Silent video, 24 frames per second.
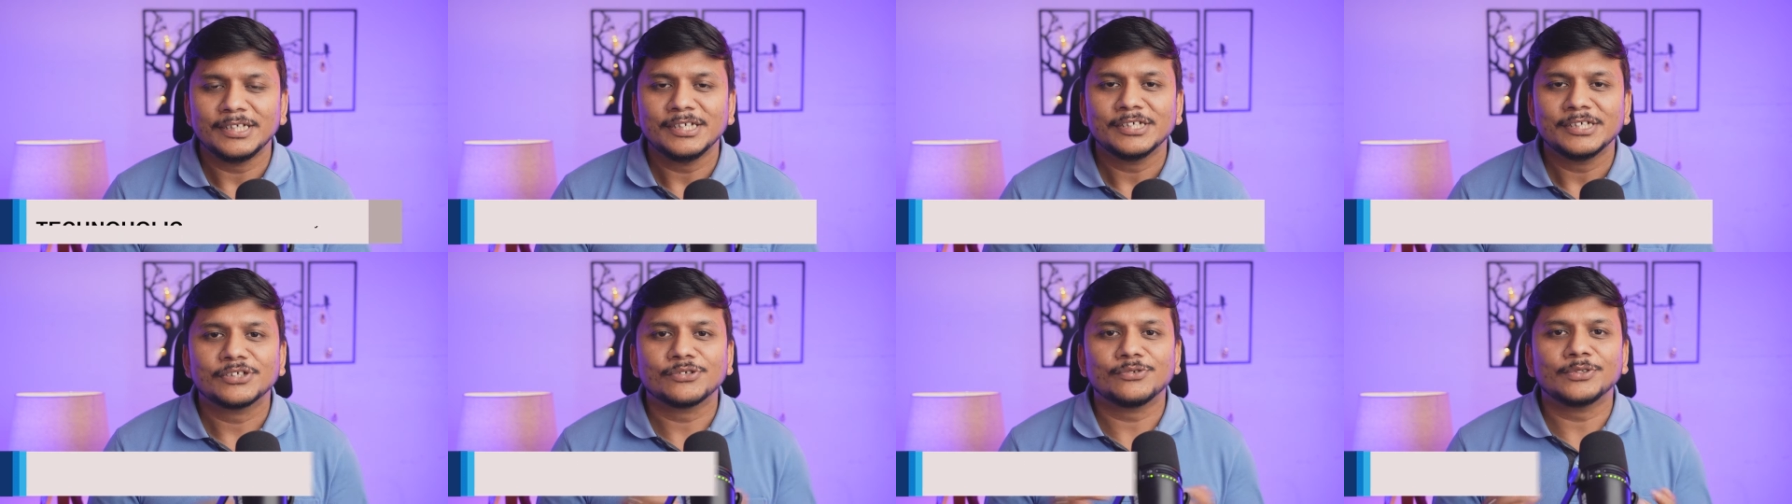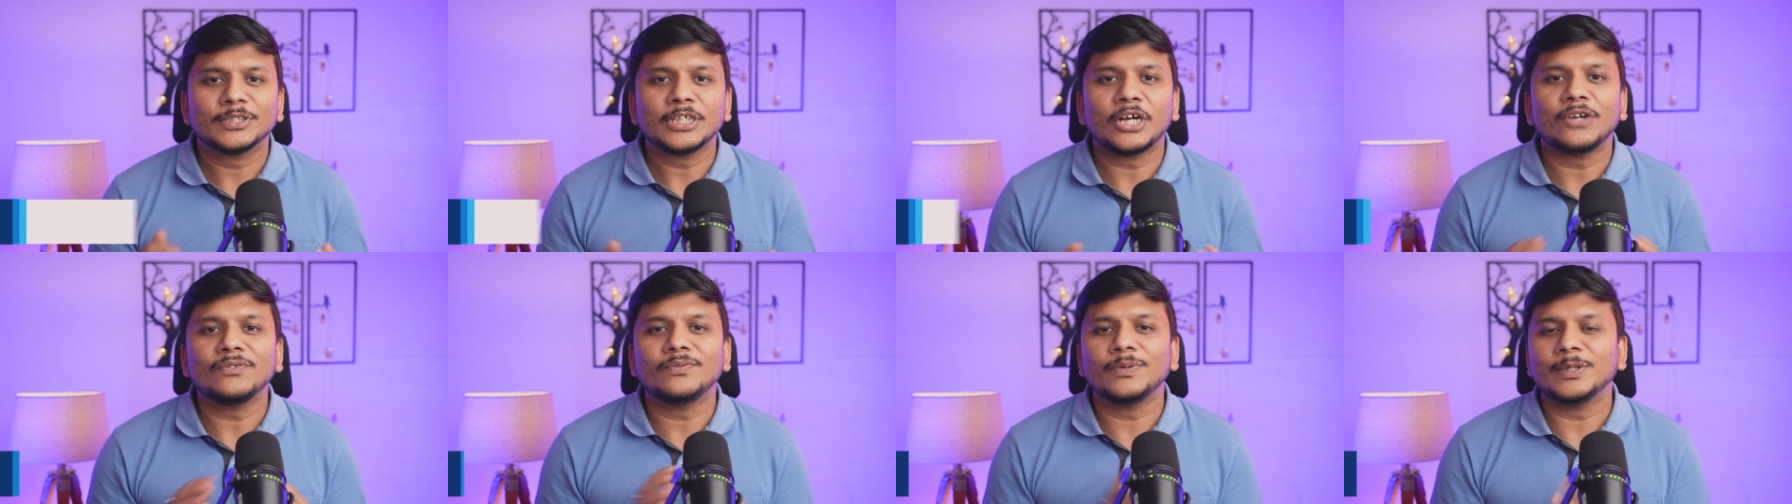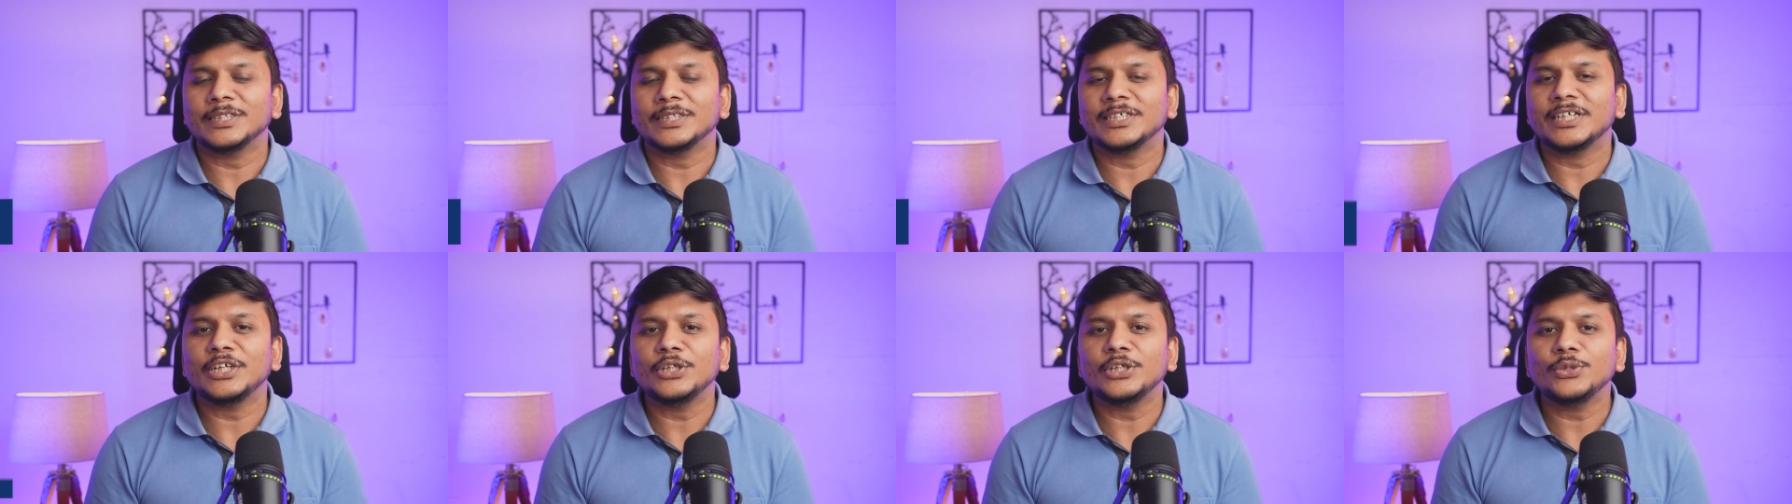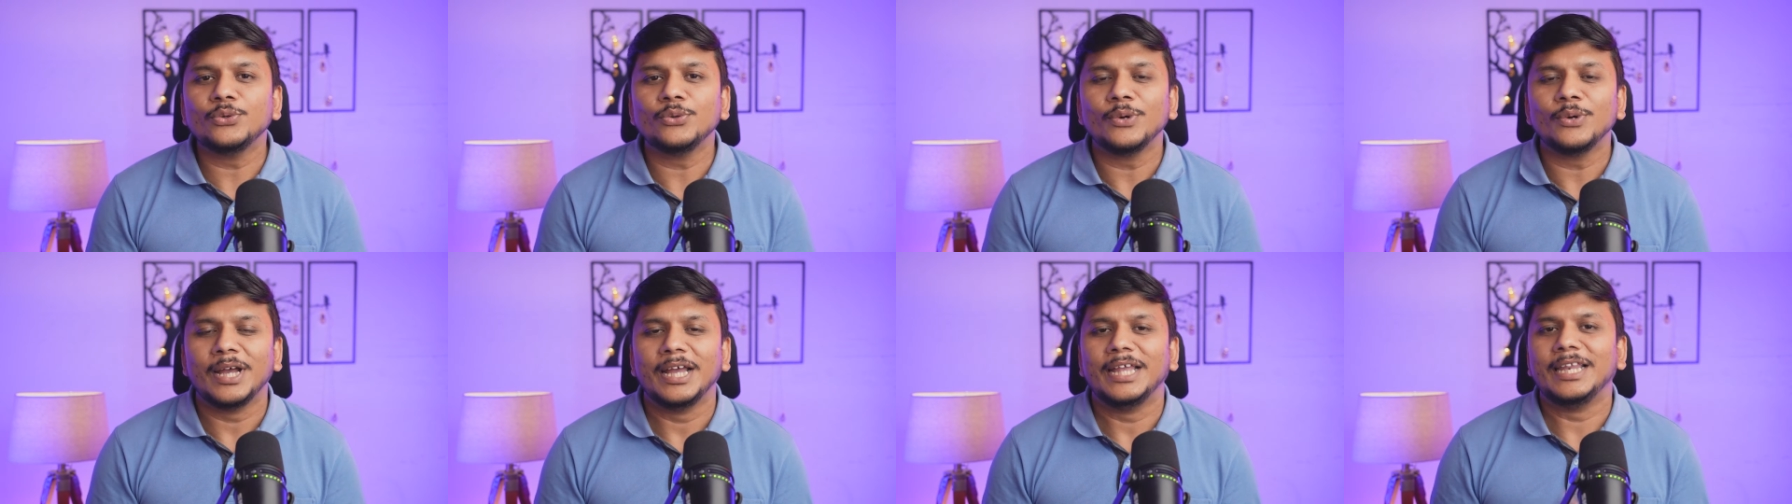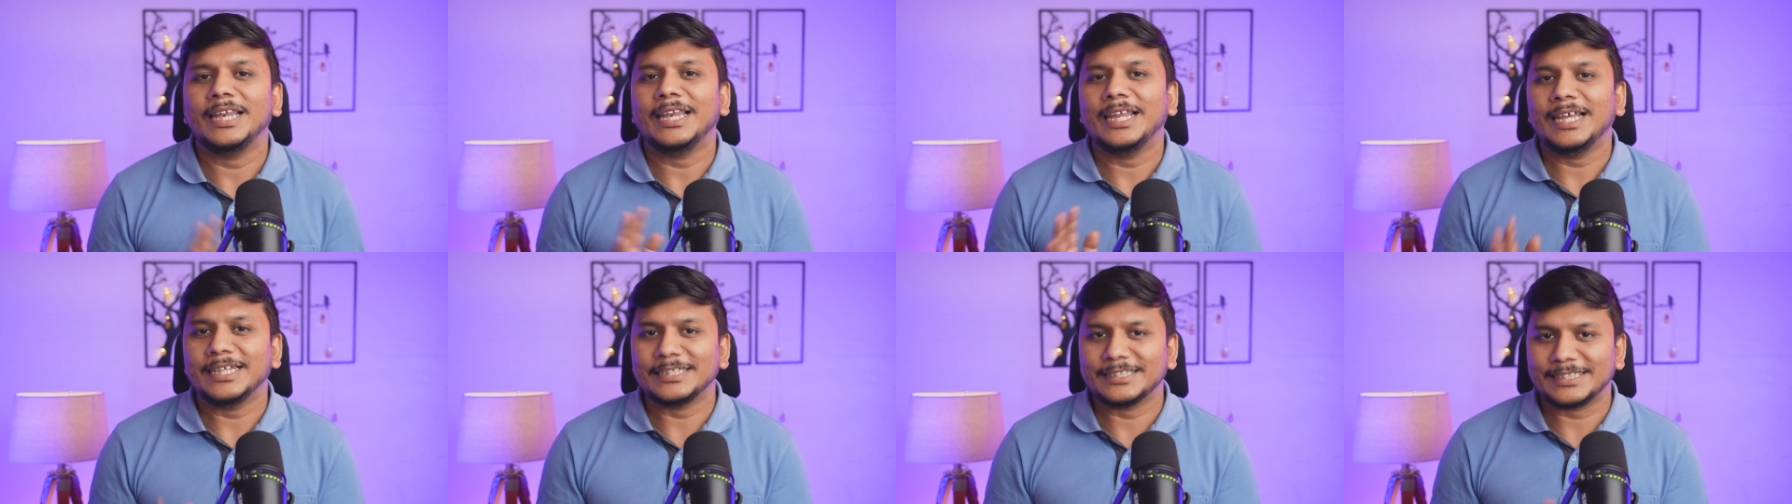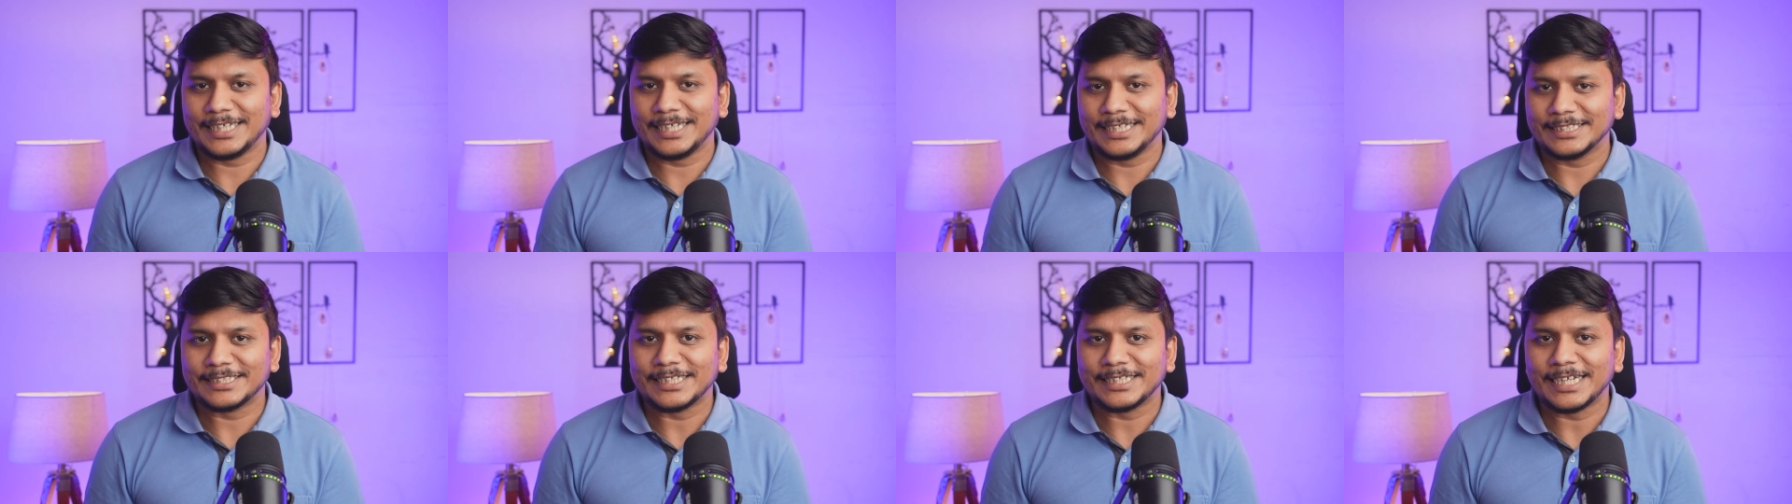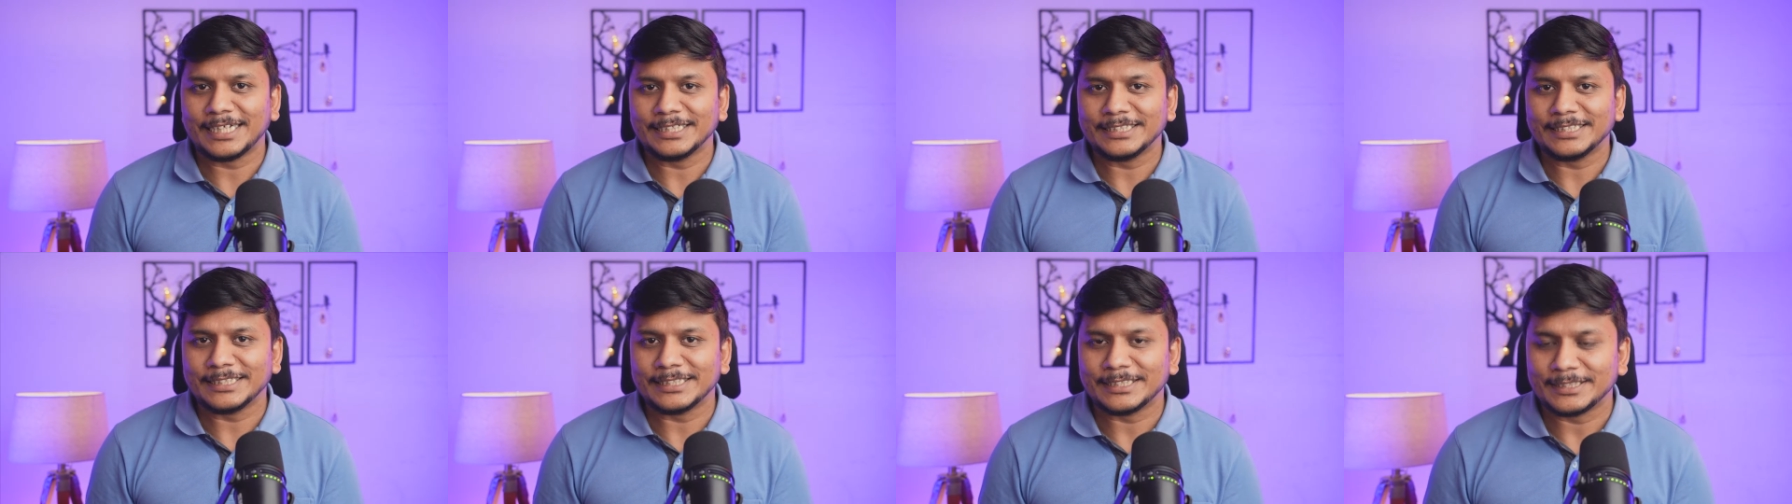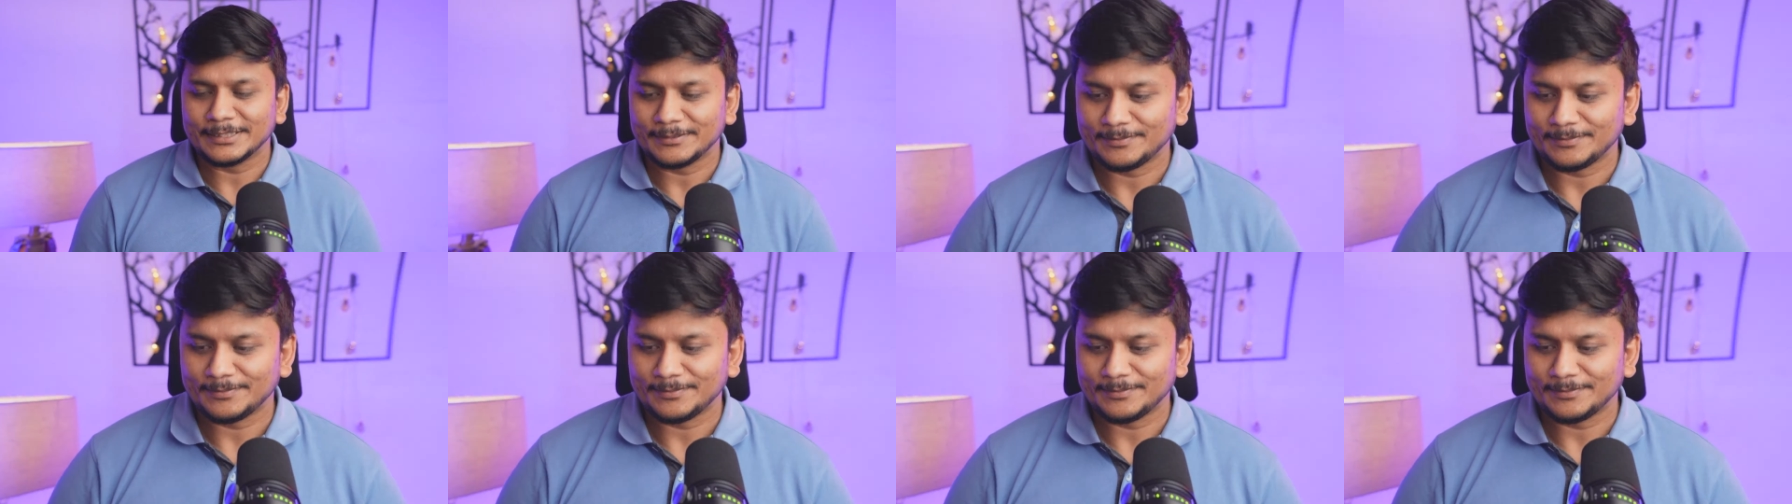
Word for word: So without further ado, let's get started.